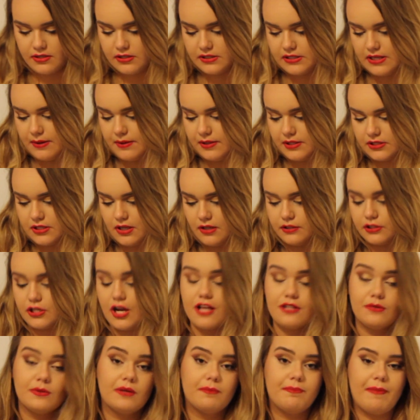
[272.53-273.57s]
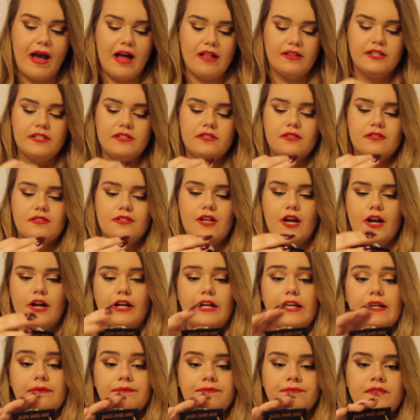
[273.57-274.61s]
Is that what it's called? Cosmic Balance,
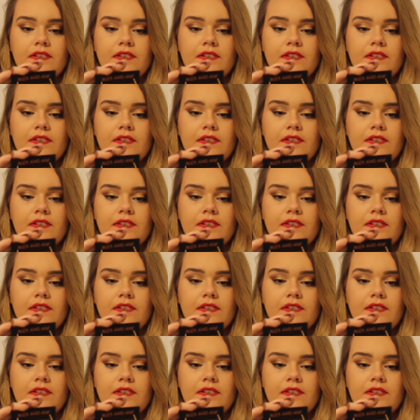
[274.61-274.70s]
sorry.